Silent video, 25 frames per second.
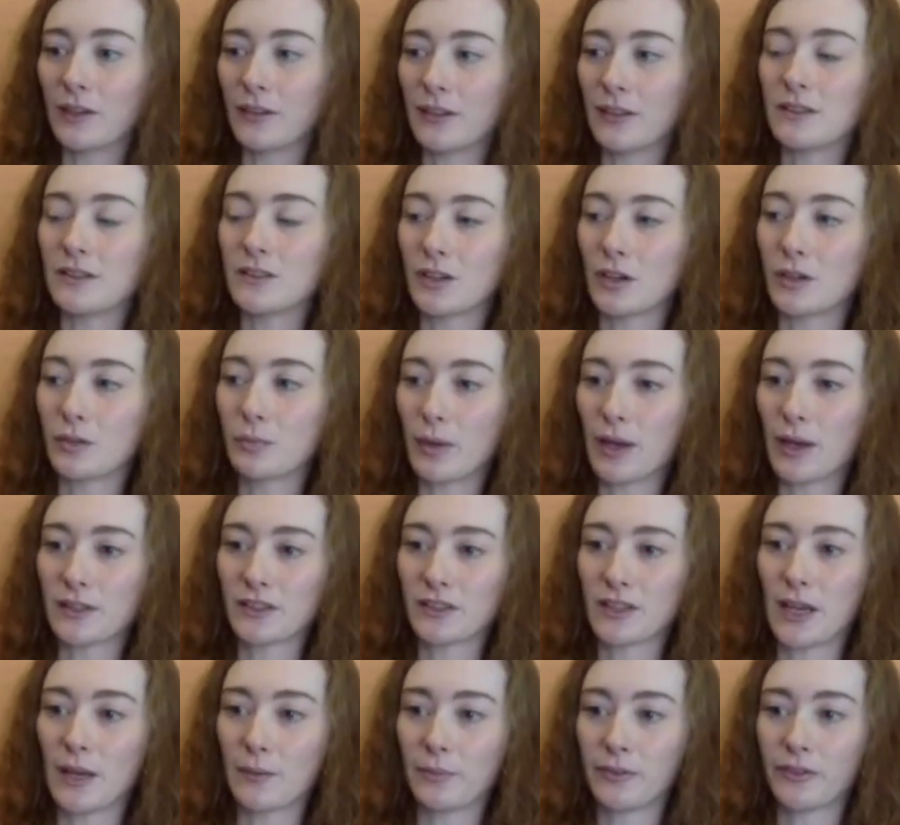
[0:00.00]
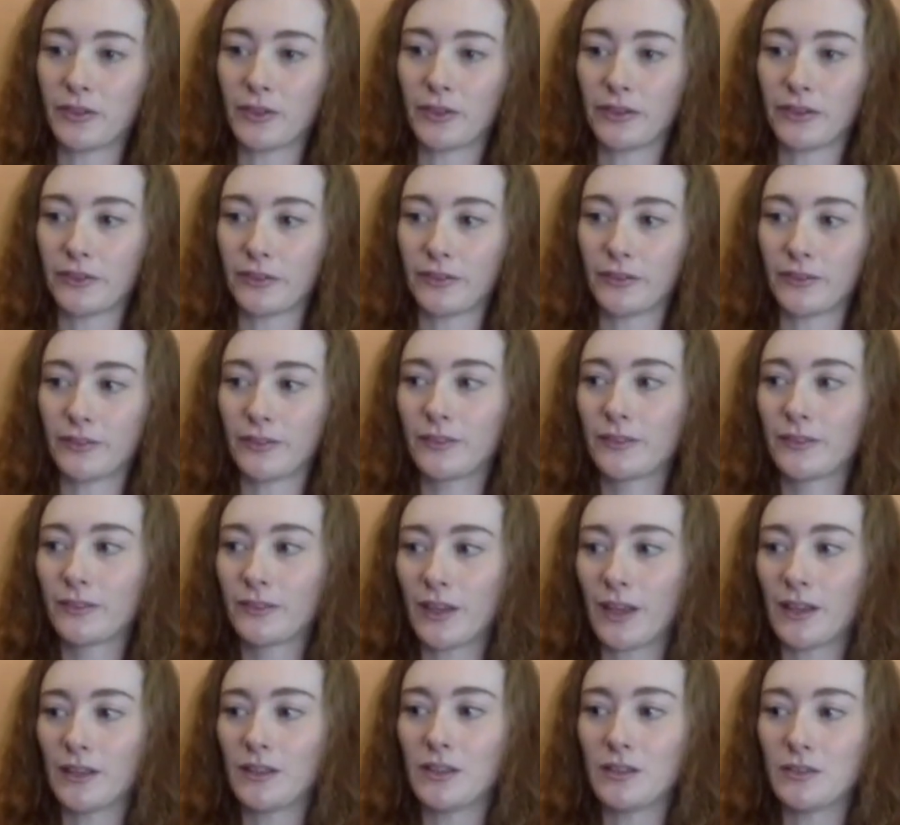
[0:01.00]
I think Dog Patch Labs just
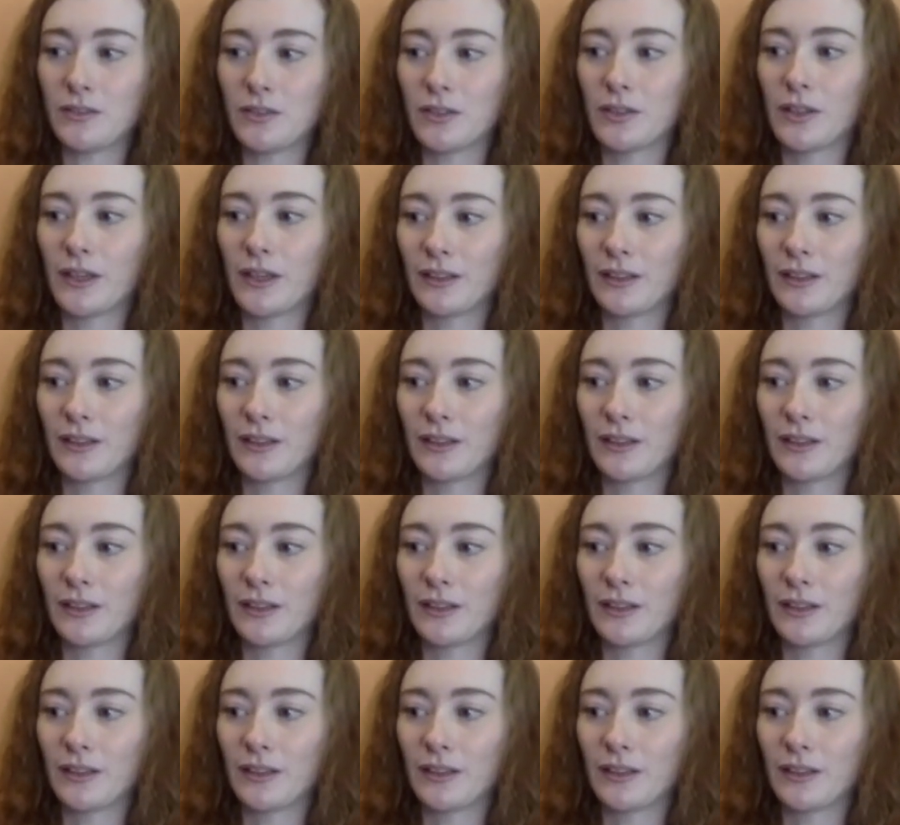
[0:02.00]
tell you to,